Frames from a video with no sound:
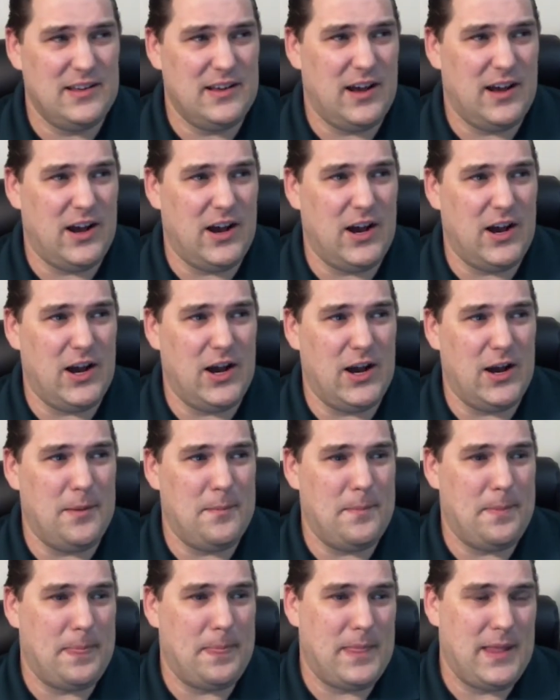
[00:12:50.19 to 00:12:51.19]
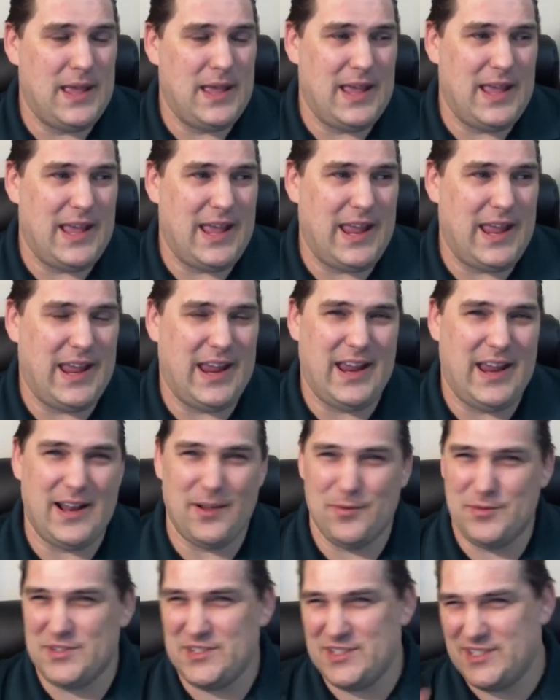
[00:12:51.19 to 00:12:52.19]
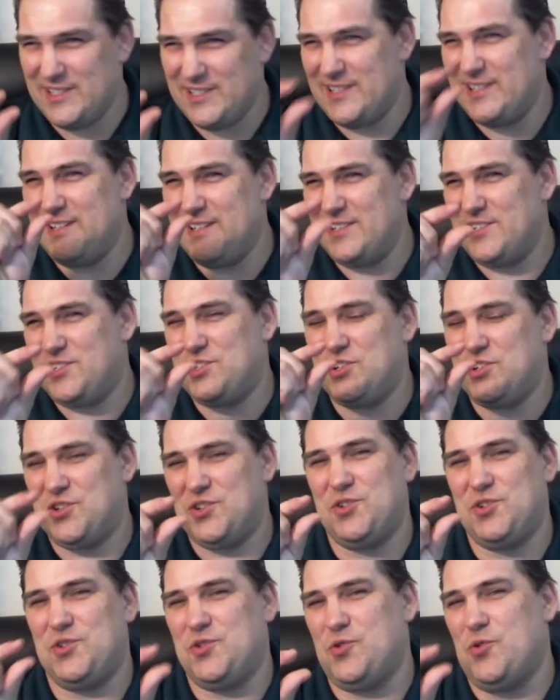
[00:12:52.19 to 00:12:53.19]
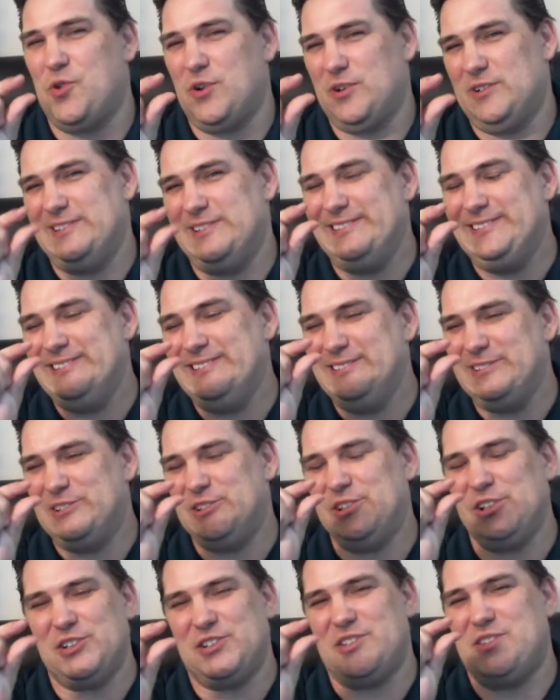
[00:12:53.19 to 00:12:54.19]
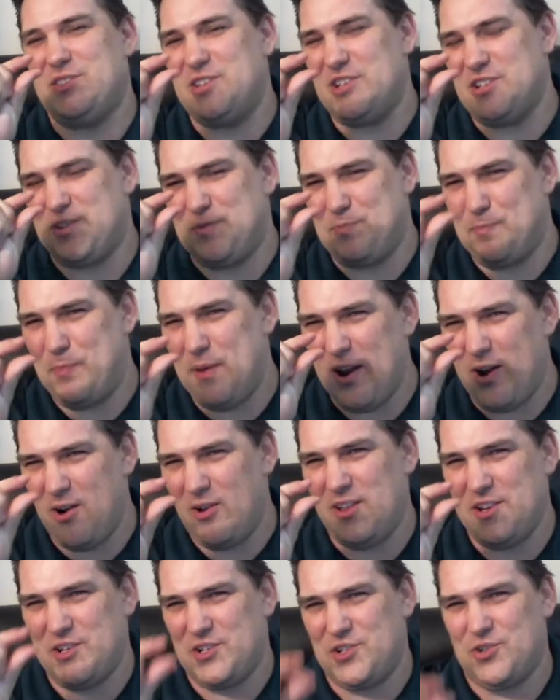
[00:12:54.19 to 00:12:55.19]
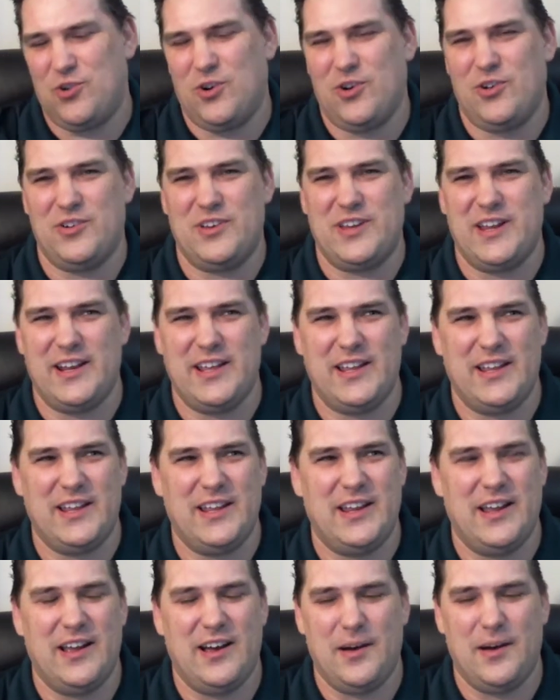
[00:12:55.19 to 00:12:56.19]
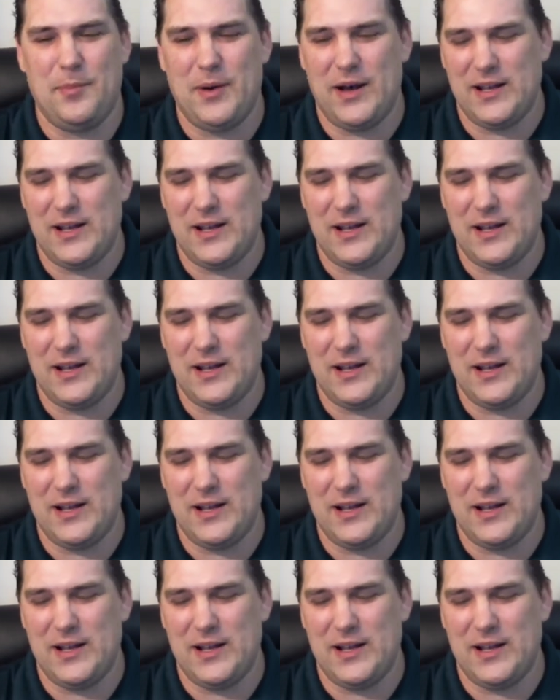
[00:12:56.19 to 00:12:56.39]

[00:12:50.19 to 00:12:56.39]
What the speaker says: And I was this short, just barely short on getting the